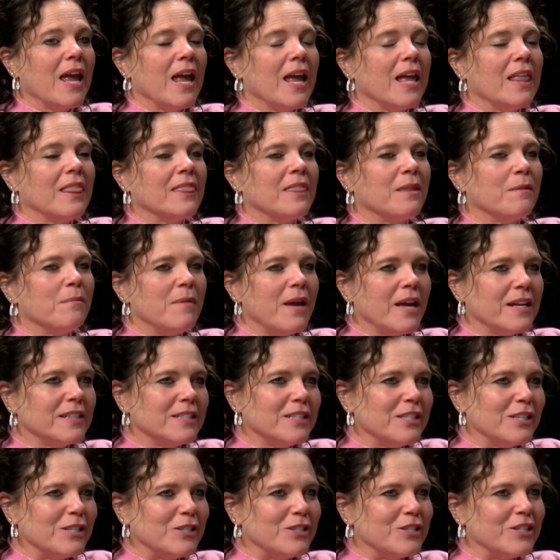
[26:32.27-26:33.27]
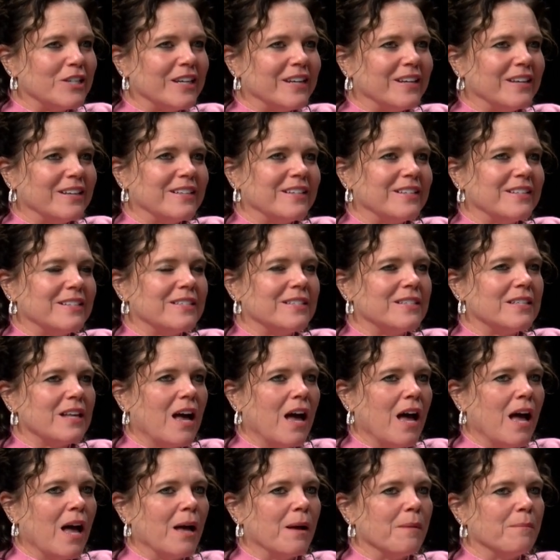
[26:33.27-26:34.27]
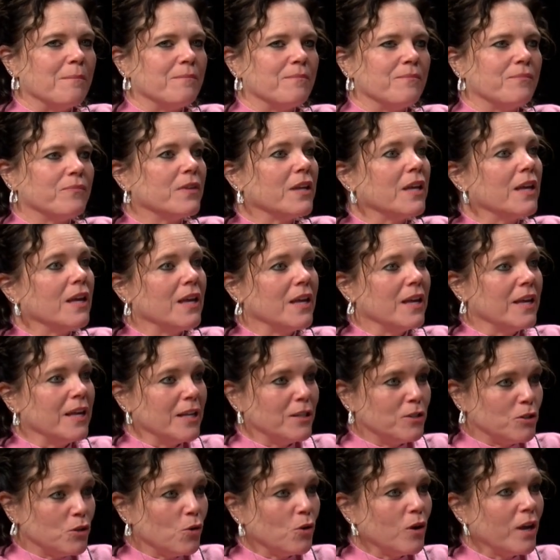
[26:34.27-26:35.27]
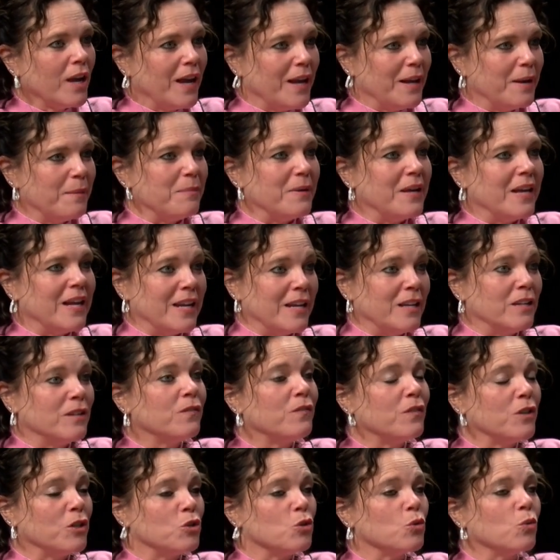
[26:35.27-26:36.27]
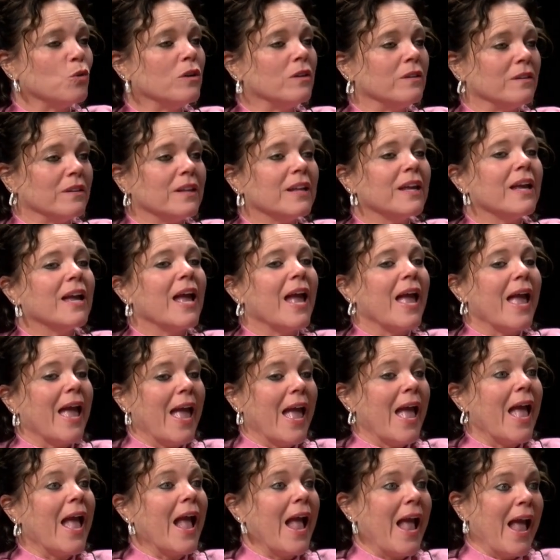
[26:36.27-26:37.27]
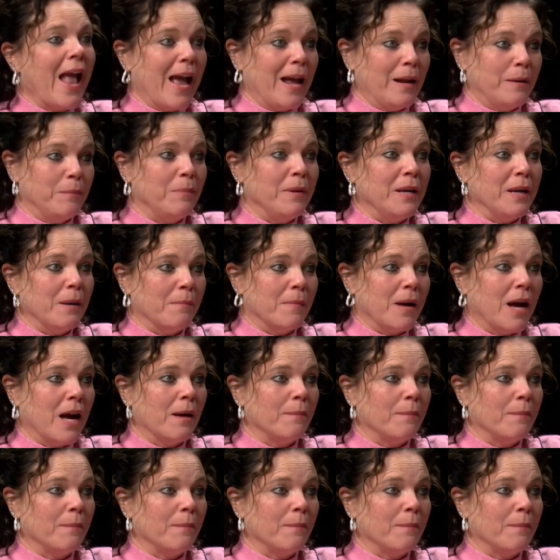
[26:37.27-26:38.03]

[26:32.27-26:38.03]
the message is it's okay to be an individual and be a mom.